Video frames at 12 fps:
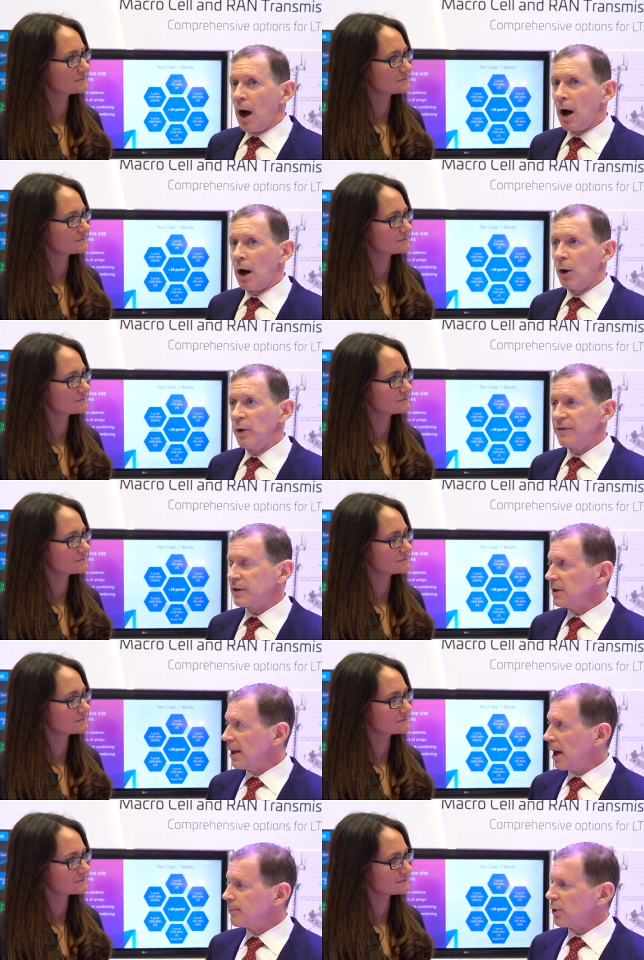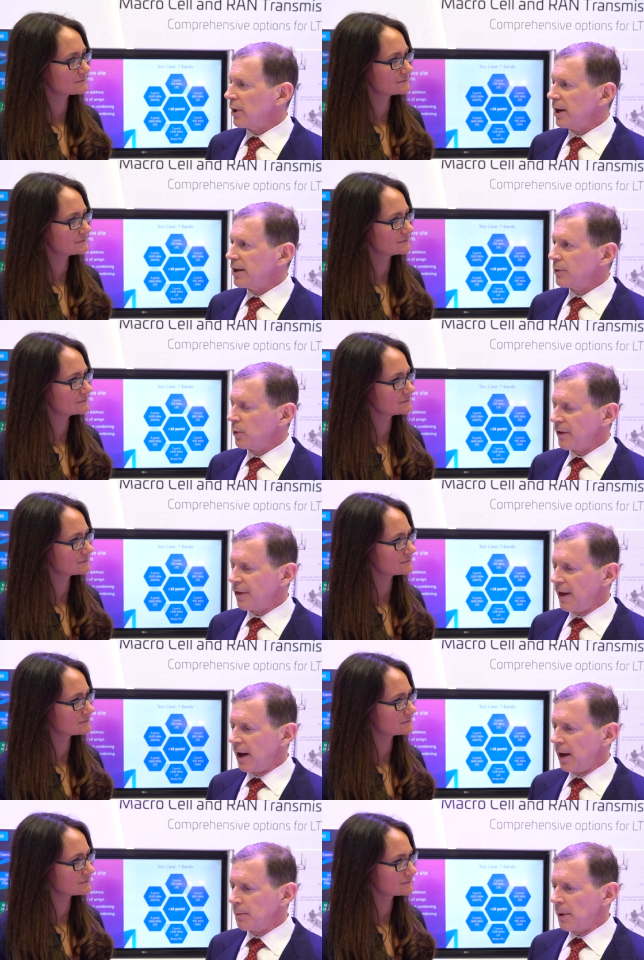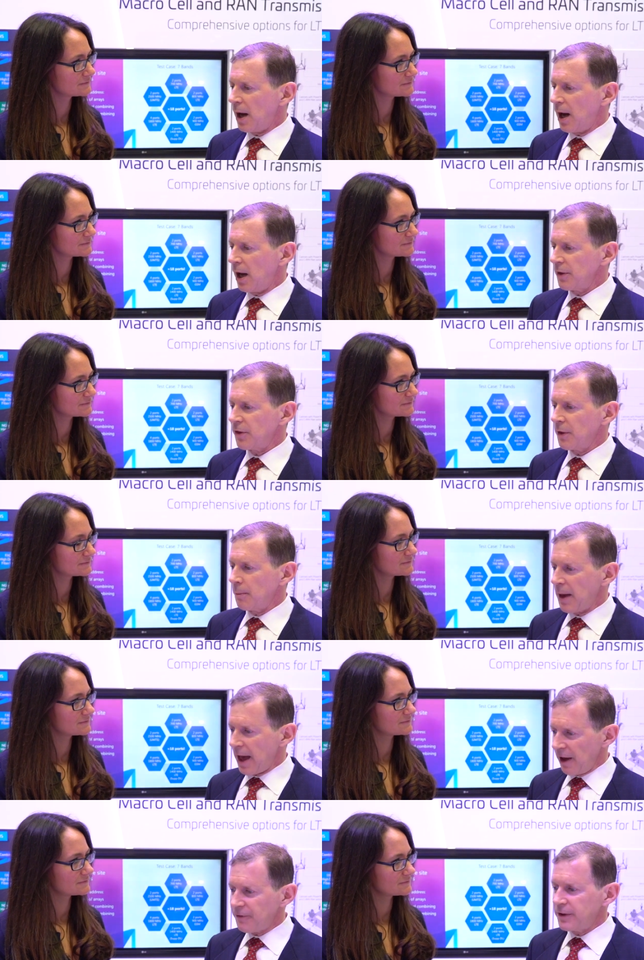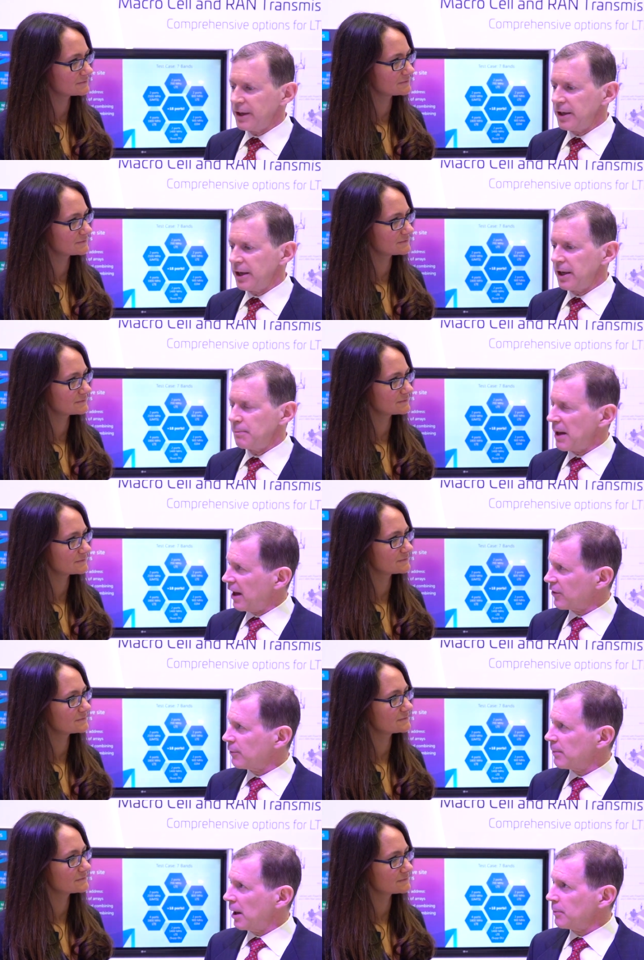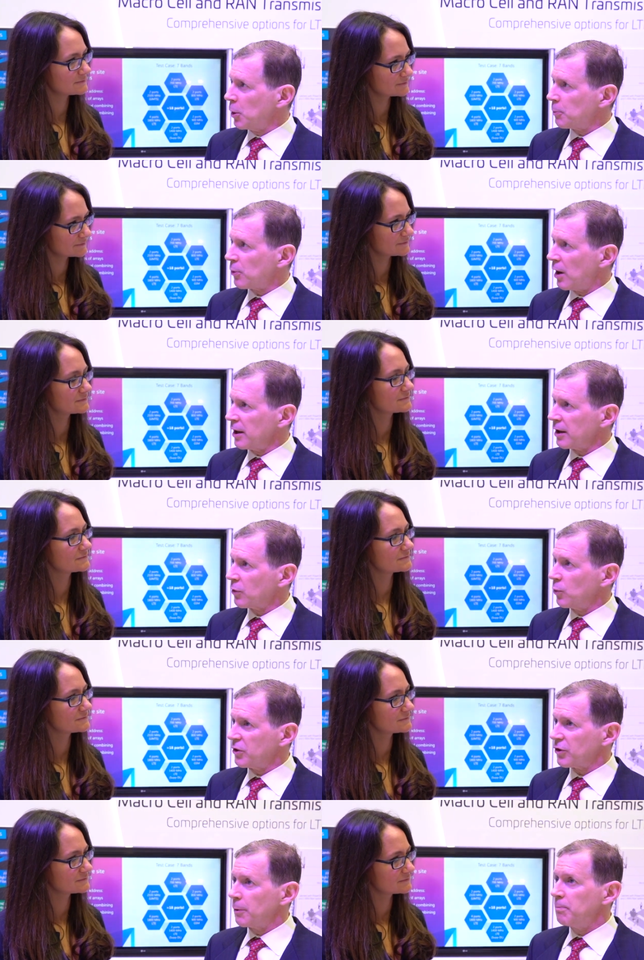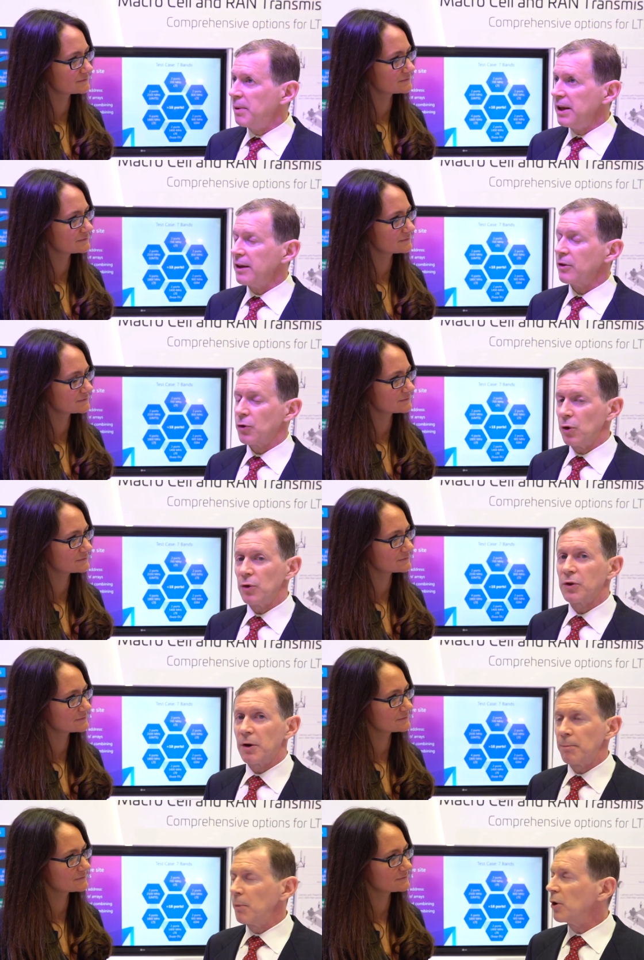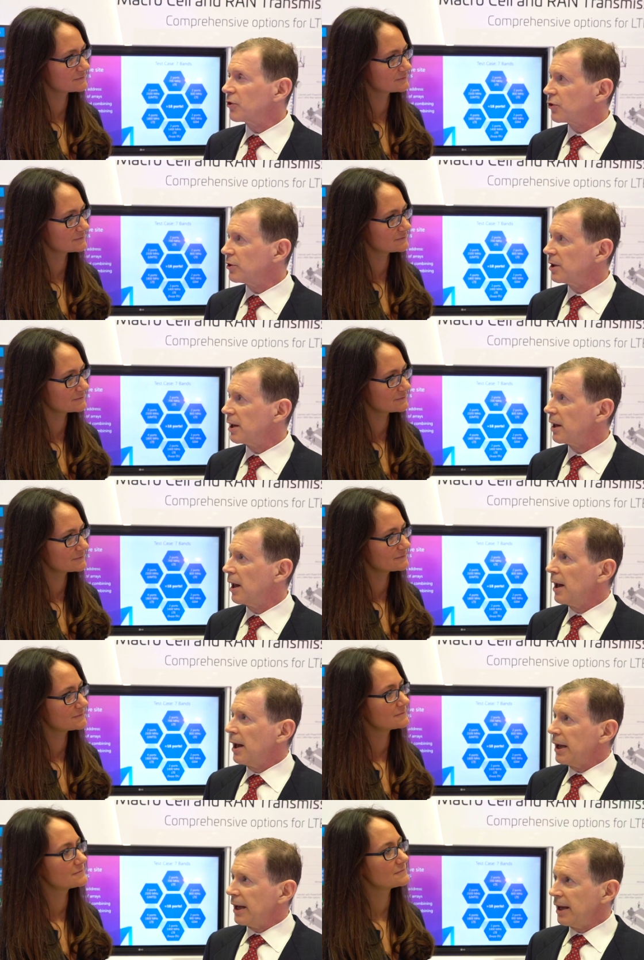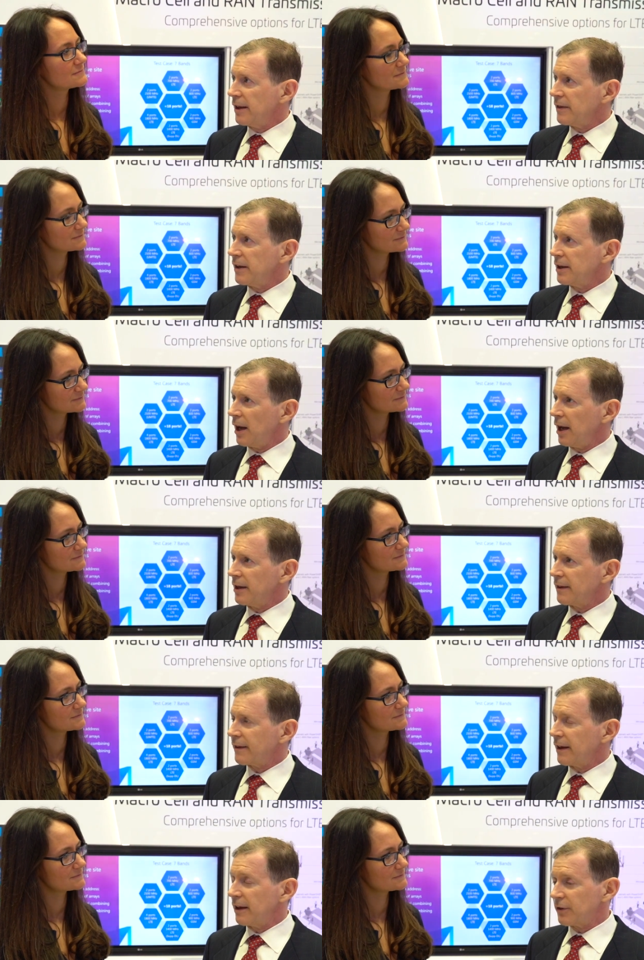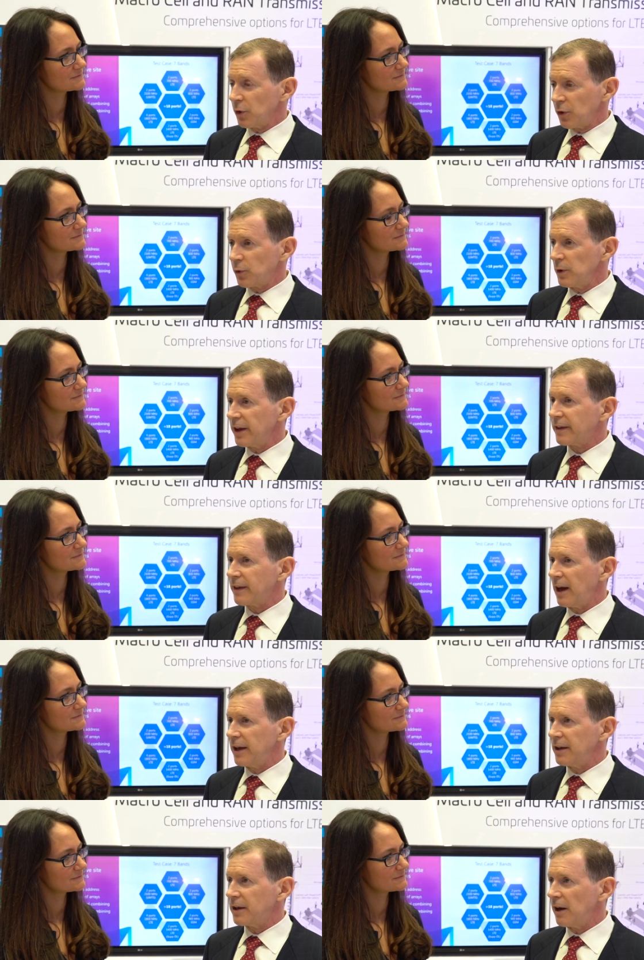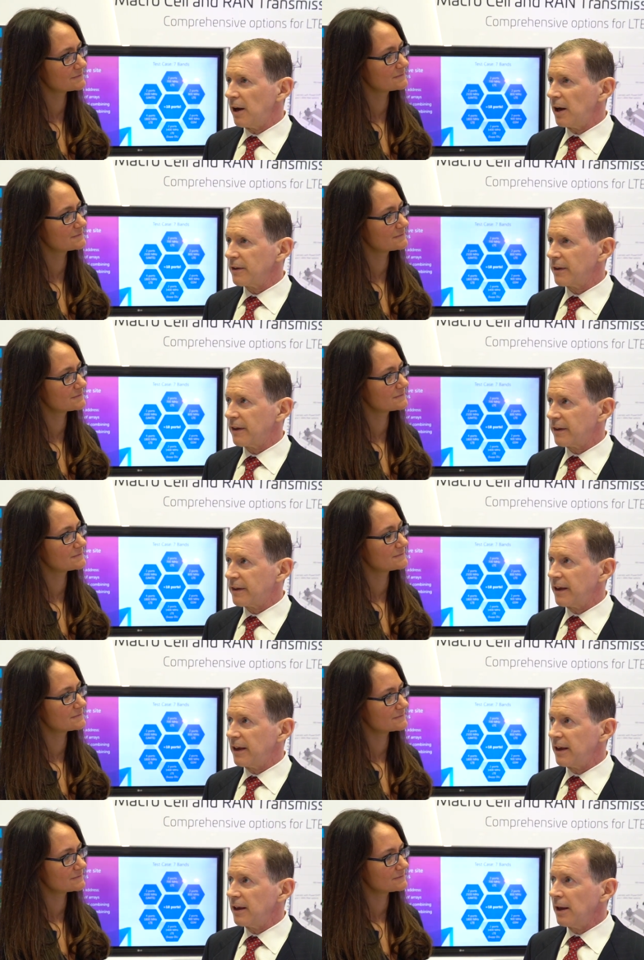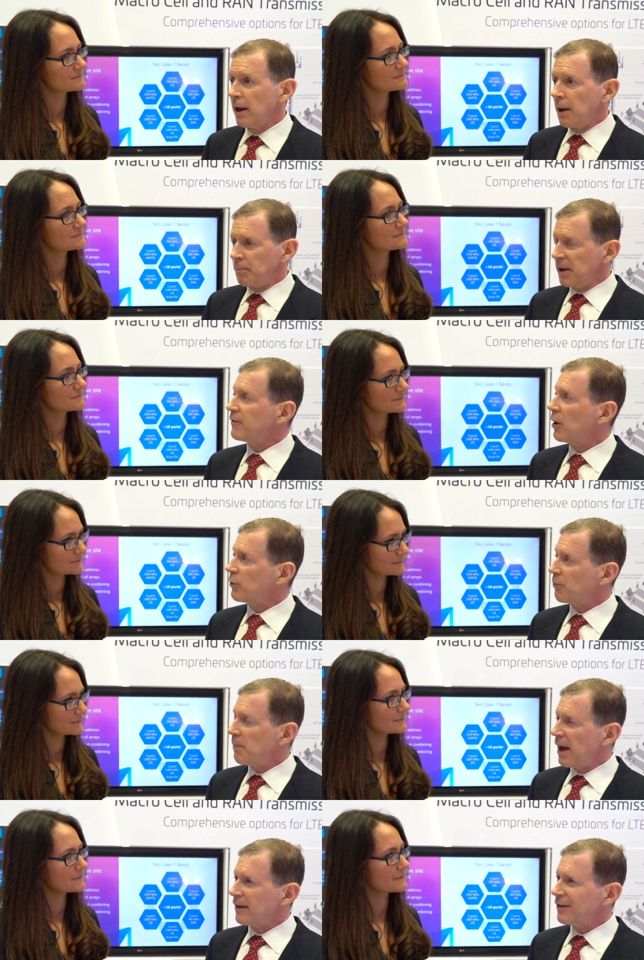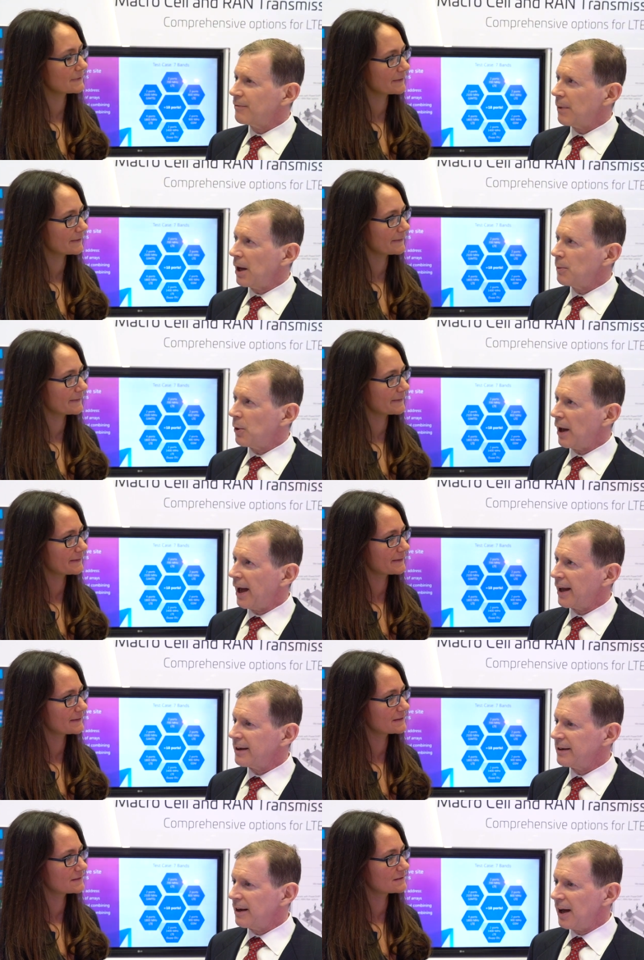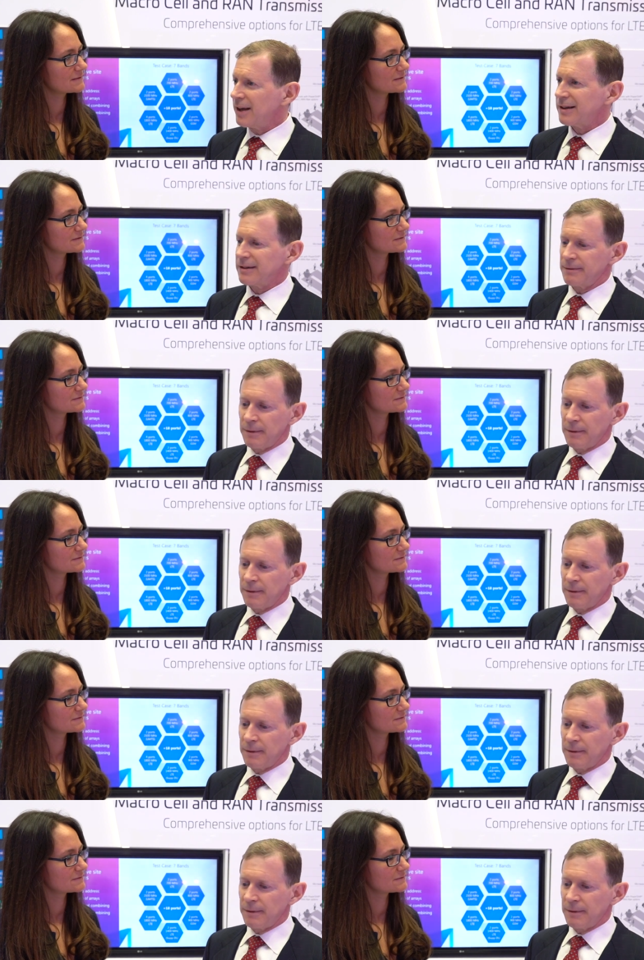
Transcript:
Speaker 1: uh, we've collaborated with them on some FDD massive MIMO products, which are being sold commercially in the United States. So it's really exciting to us to see, be involved with massive MIMO at not